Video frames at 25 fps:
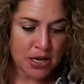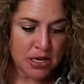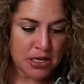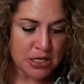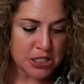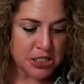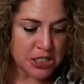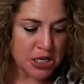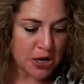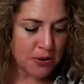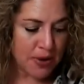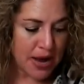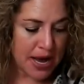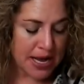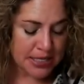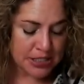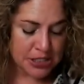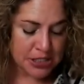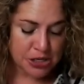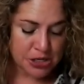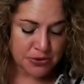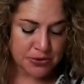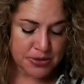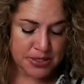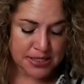So, as
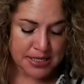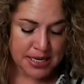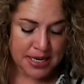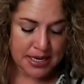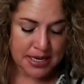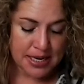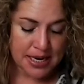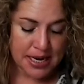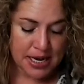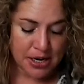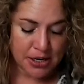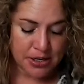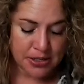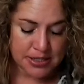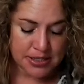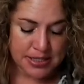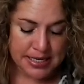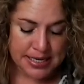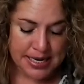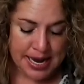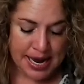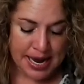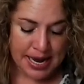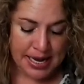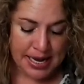you sit here
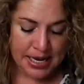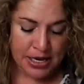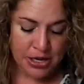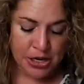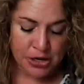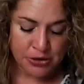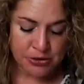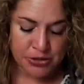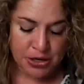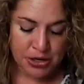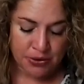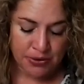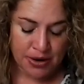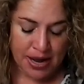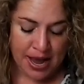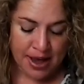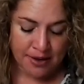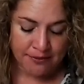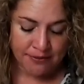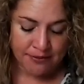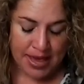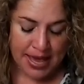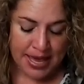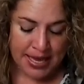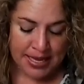today, you don't
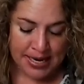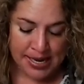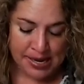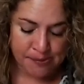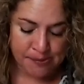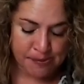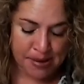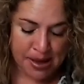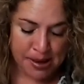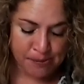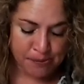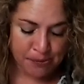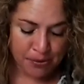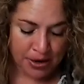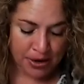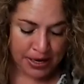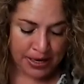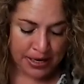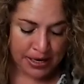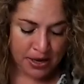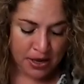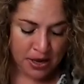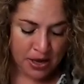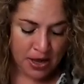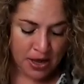have any
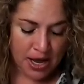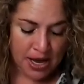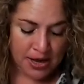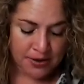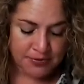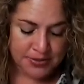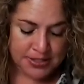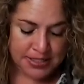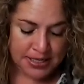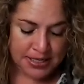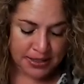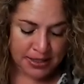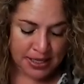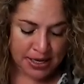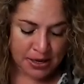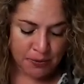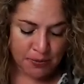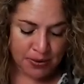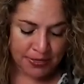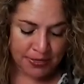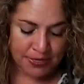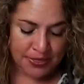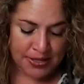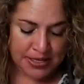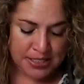memory of dealing
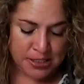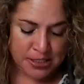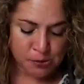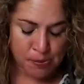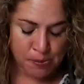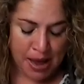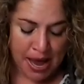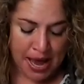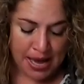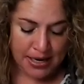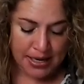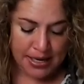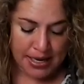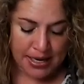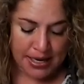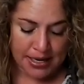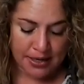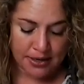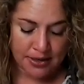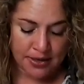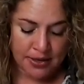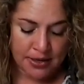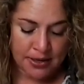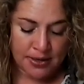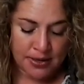with this packet,
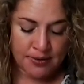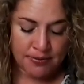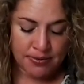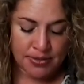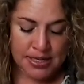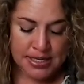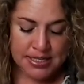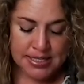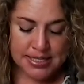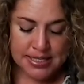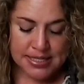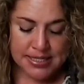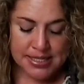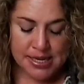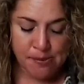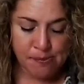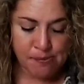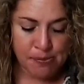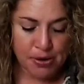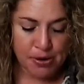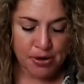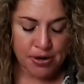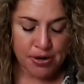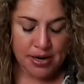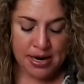the
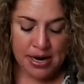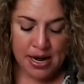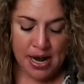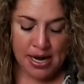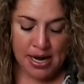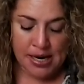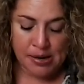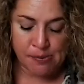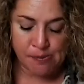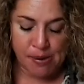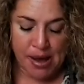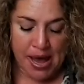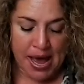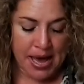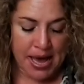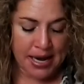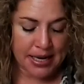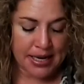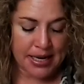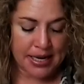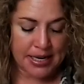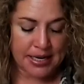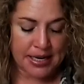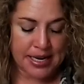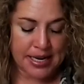December 9
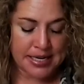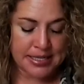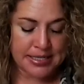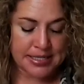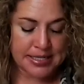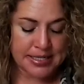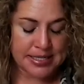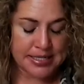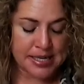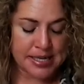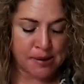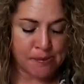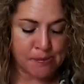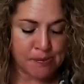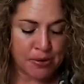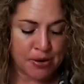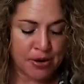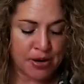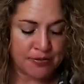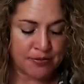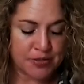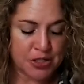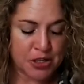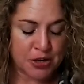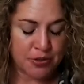packet in December
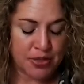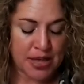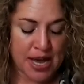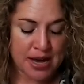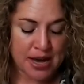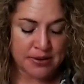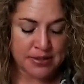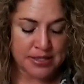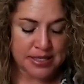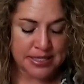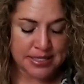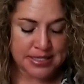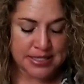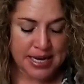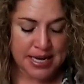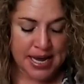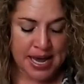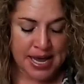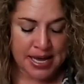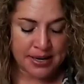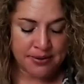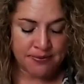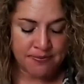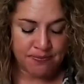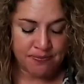of
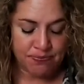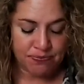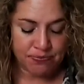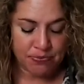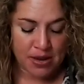2010,